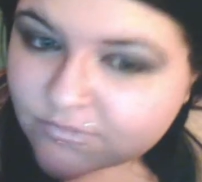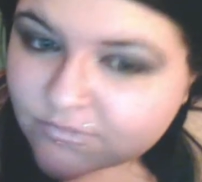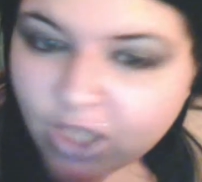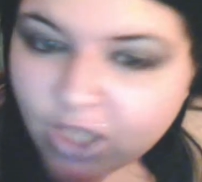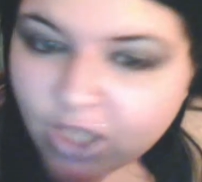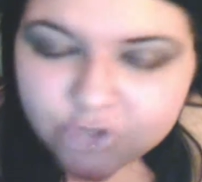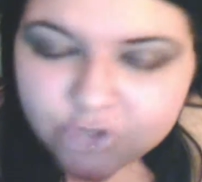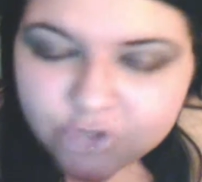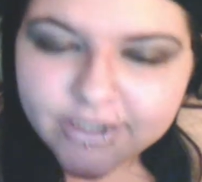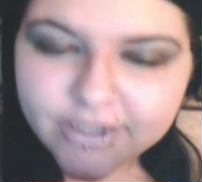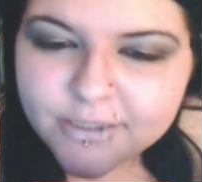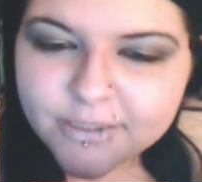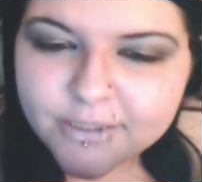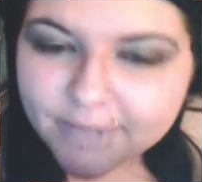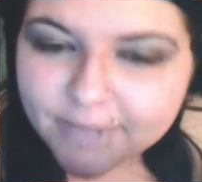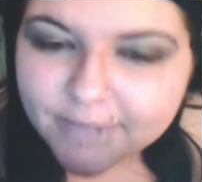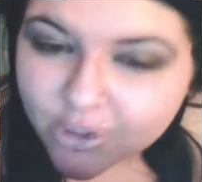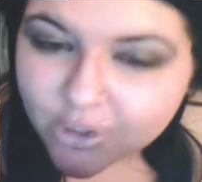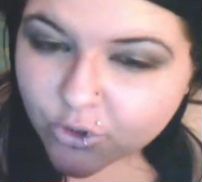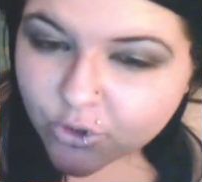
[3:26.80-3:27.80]
Do I look
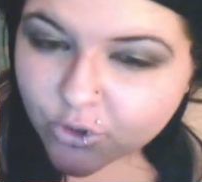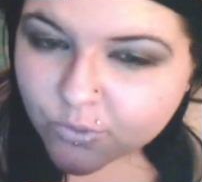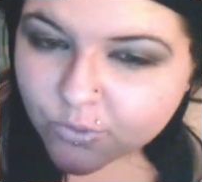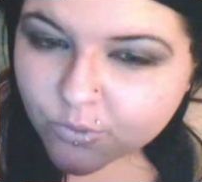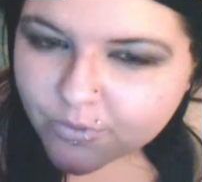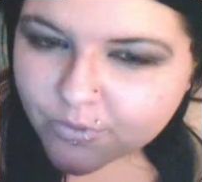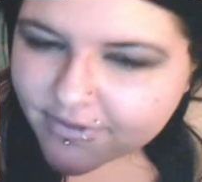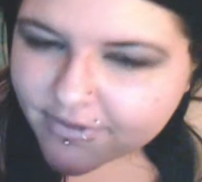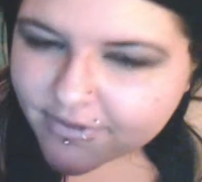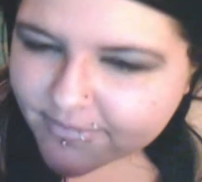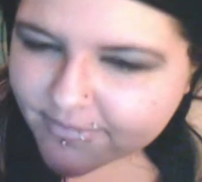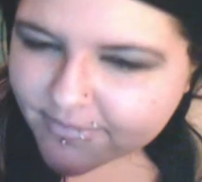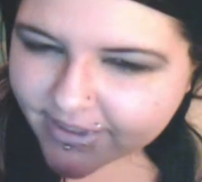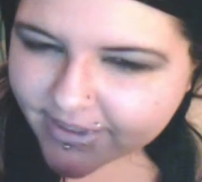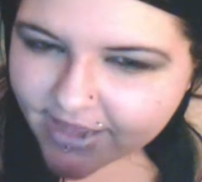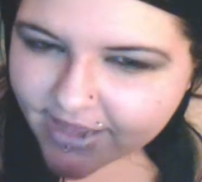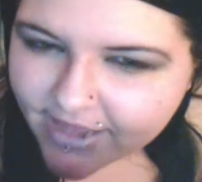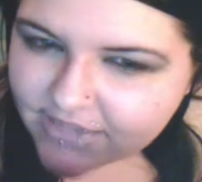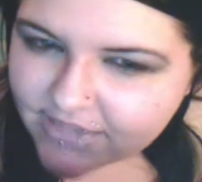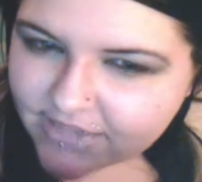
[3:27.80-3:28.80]
better with my
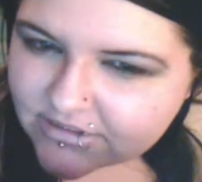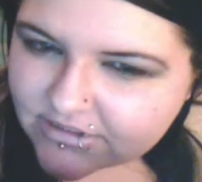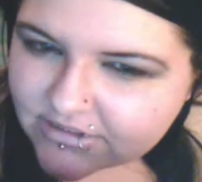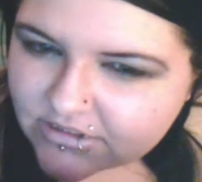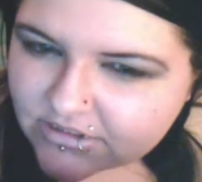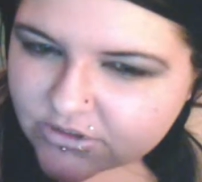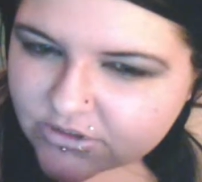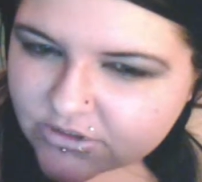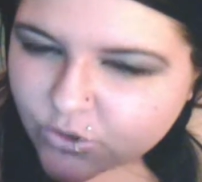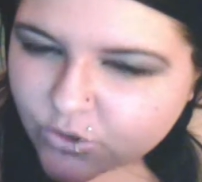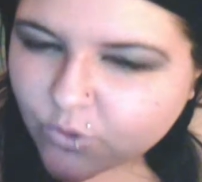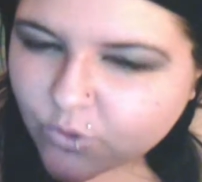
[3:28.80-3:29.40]
glasses